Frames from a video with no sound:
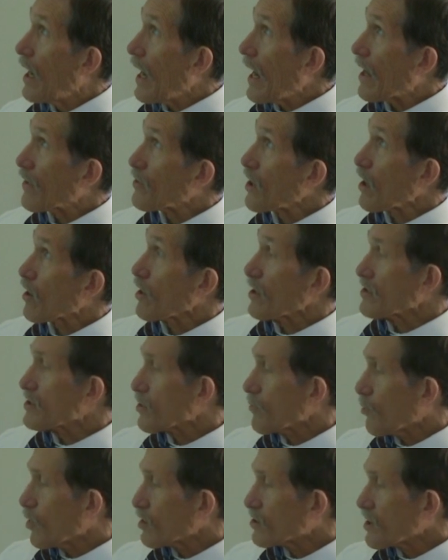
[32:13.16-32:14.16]
And there
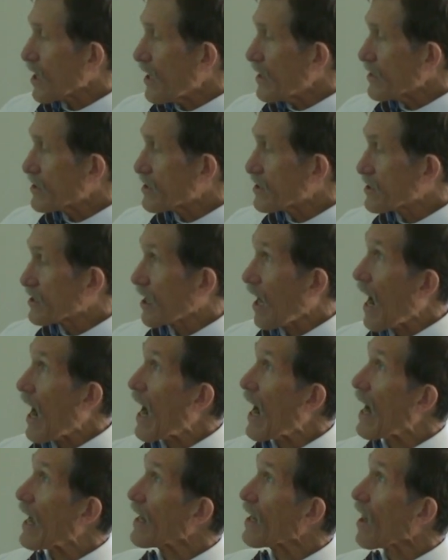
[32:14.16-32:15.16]
was a
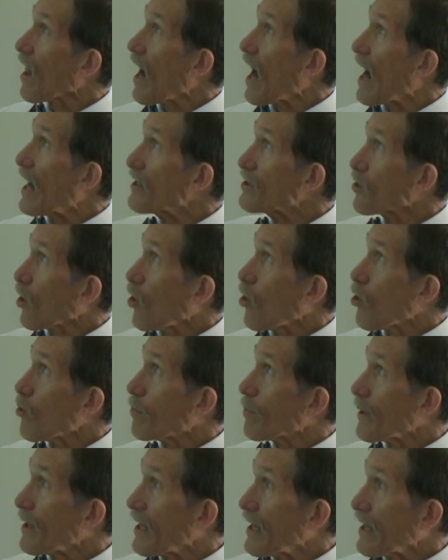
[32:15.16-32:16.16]
skylight
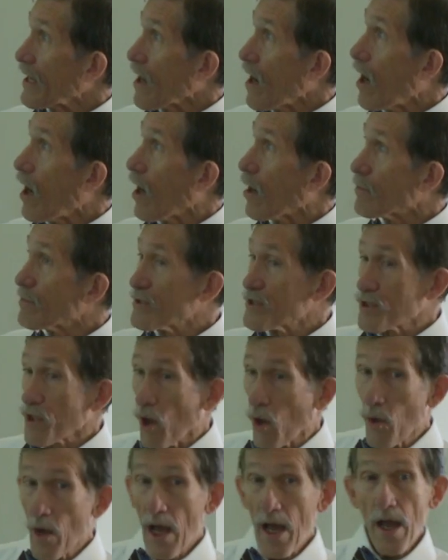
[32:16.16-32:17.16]
opening up,
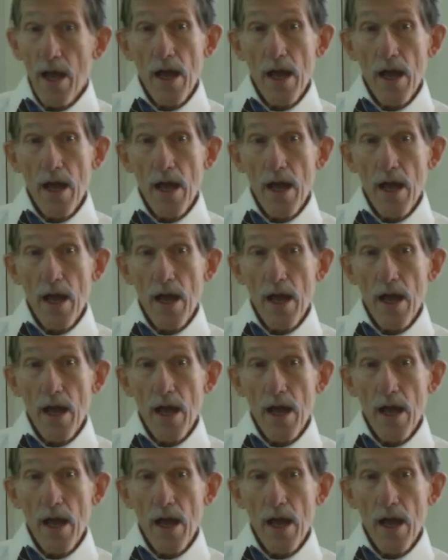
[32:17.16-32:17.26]
so